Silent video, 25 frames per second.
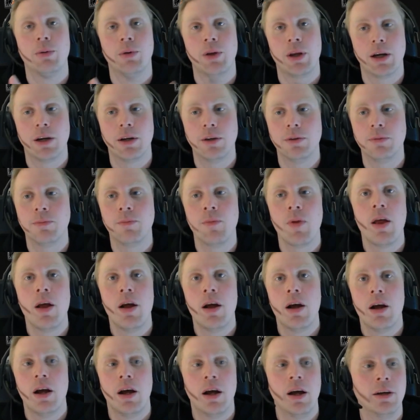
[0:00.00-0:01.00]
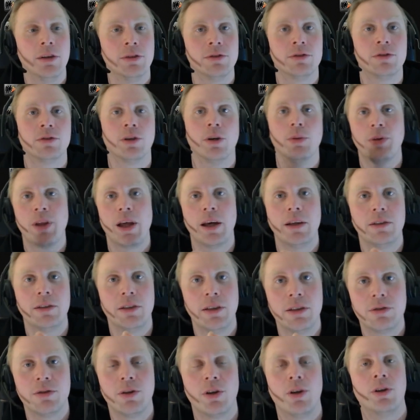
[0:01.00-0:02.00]
here. Some
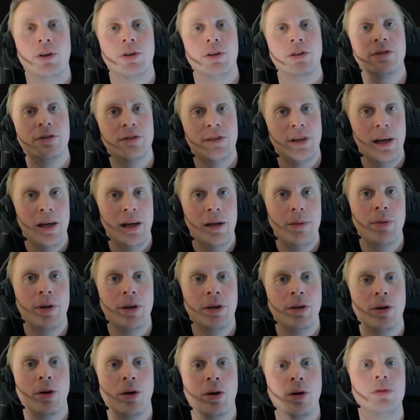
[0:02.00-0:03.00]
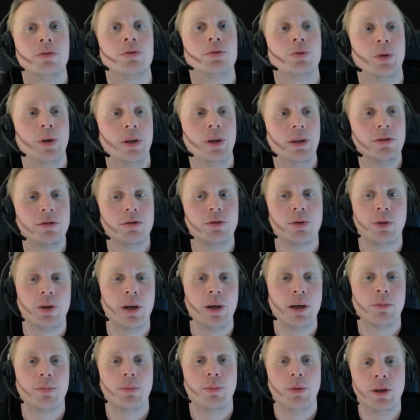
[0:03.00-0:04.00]
tactics are the same in all trees. You
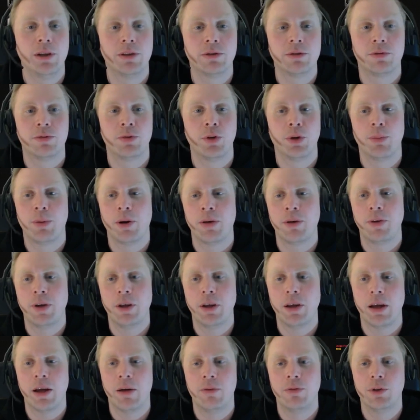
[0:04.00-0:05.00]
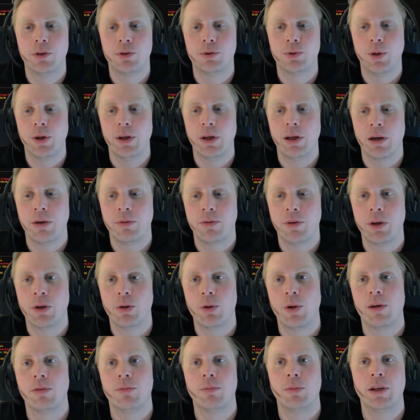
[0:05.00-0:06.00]
get blitz from, I think, every tree. I
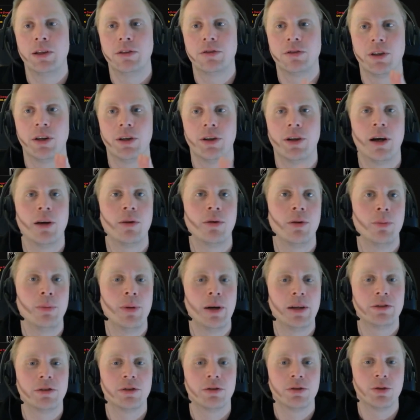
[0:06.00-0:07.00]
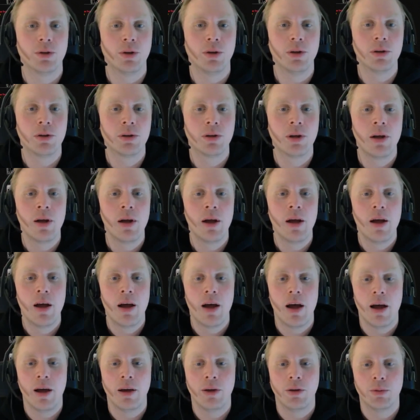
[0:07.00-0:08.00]
think you have blitz here down in mass assault.
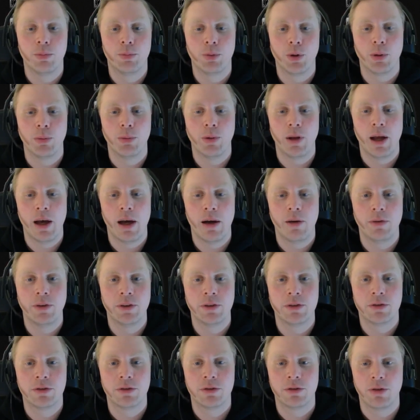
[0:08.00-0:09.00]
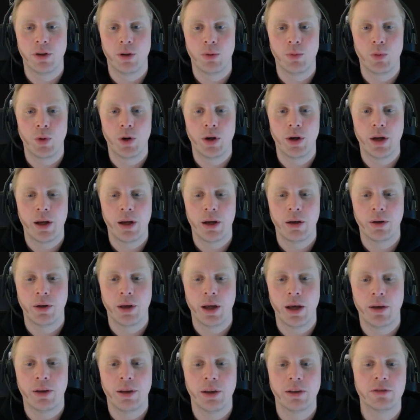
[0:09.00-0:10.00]
You probably have it somewhere here.
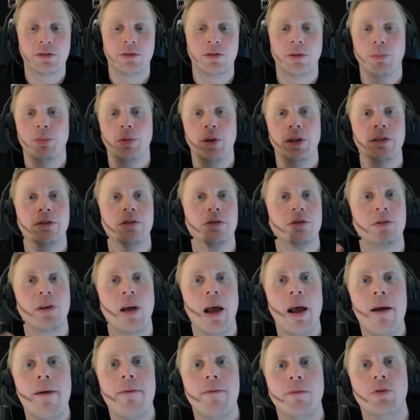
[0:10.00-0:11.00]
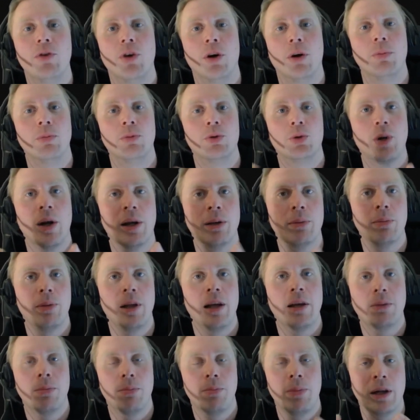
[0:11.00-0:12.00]
Yeah, that's the blitz from Grand
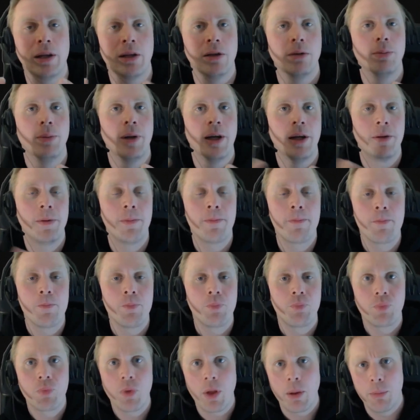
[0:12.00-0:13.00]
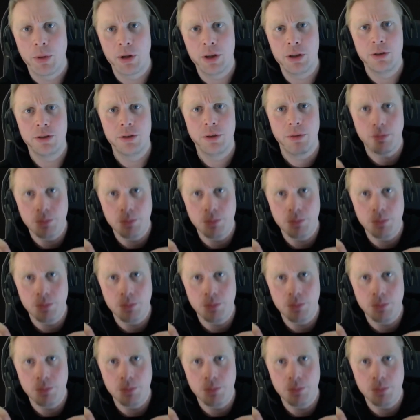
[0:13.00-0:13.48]
Battle Plan. But